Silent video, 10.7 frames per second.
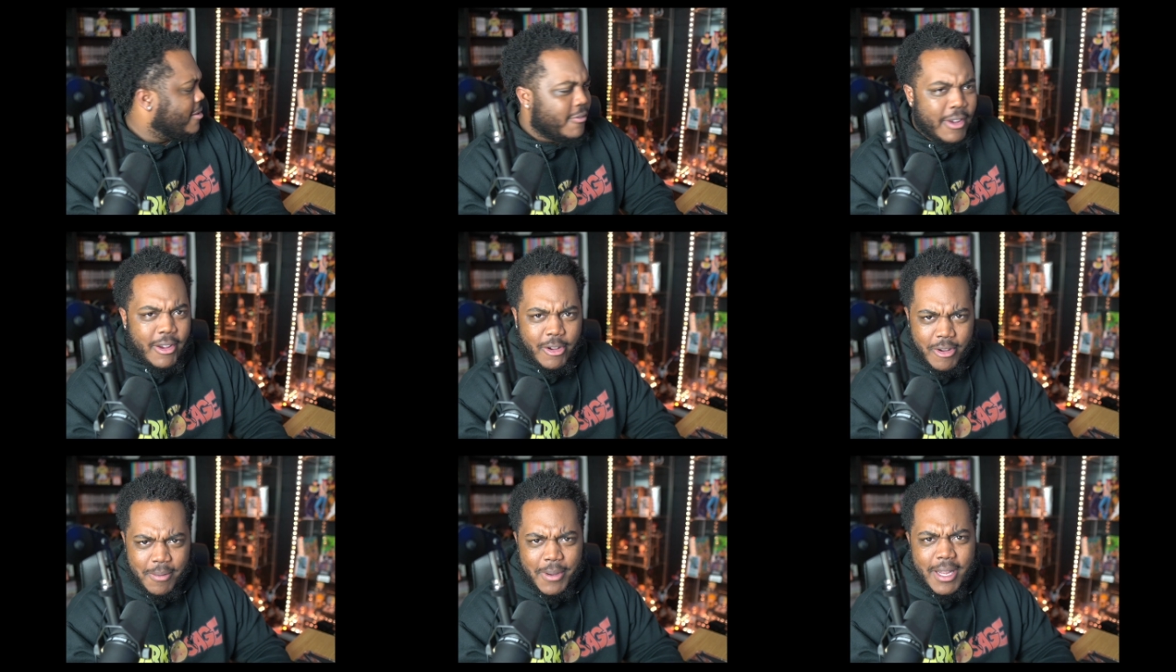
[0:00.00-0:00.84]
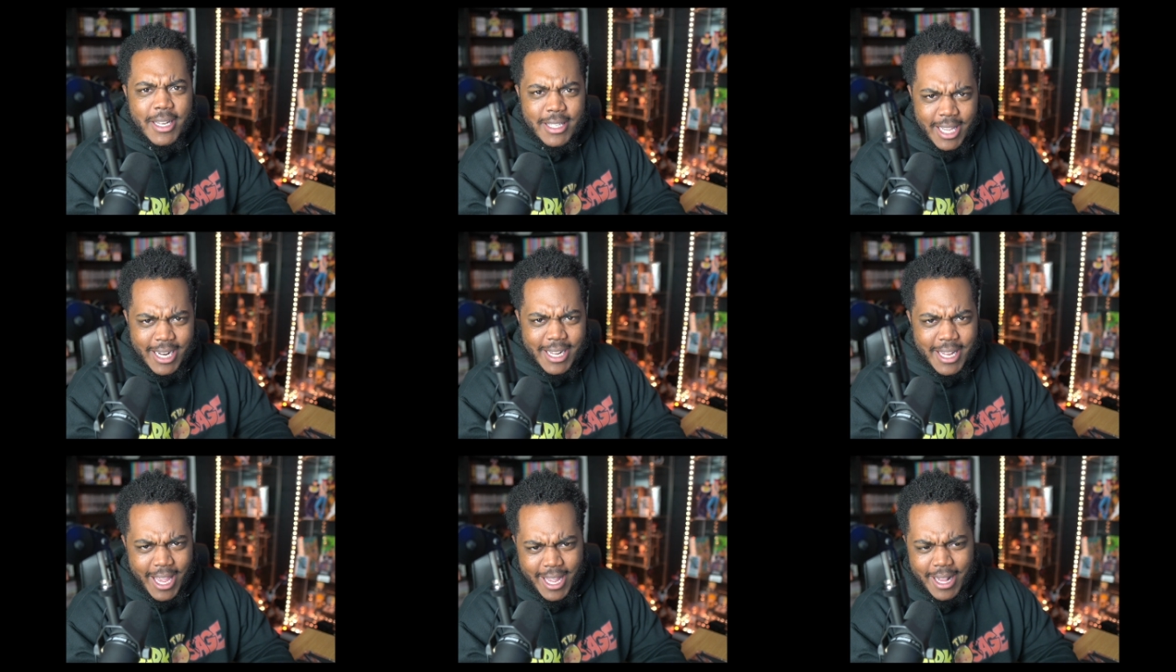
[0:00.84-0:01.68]
It's very creepy and it's late at
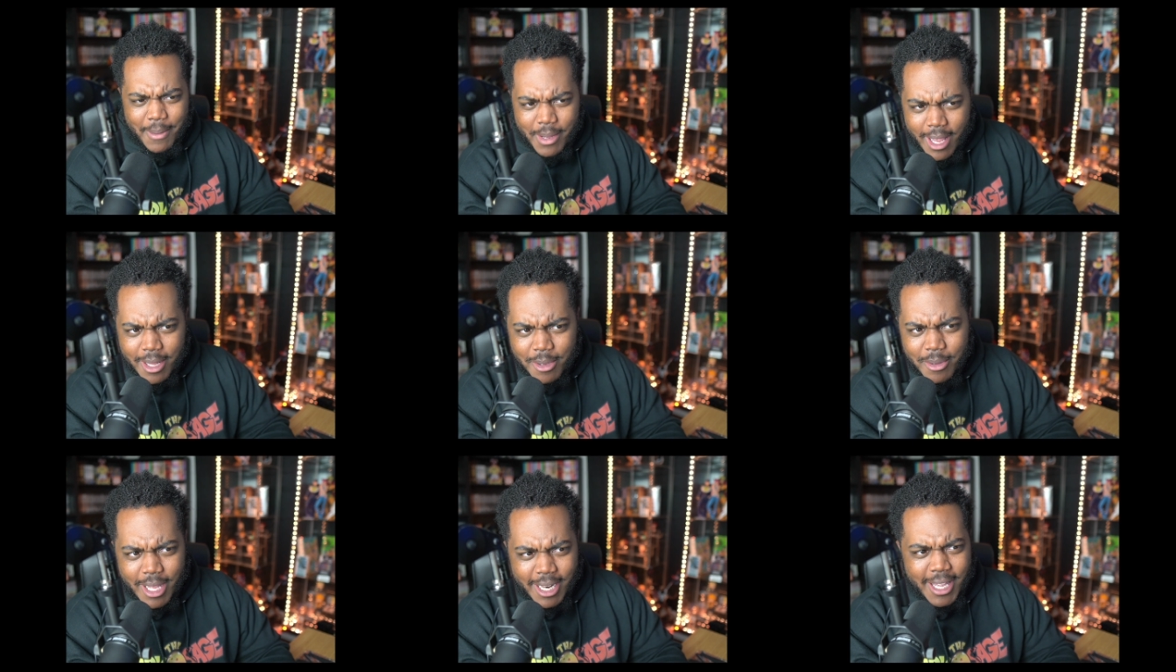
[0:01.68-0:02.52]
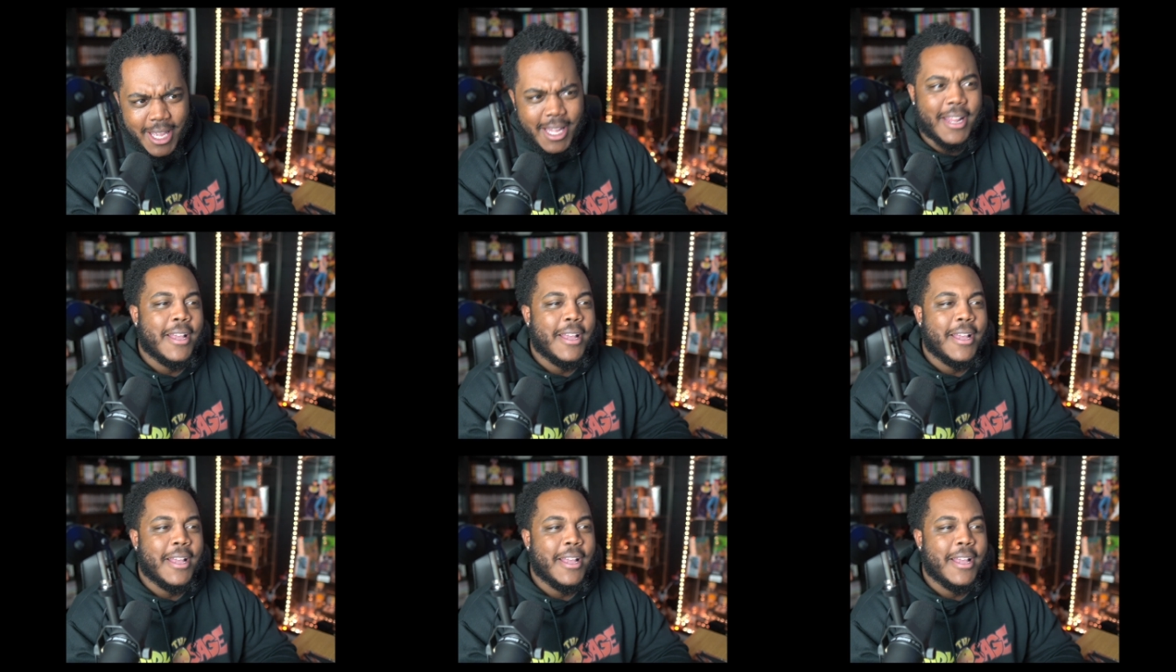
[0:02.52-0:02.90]
night. Hey, let me not do that again.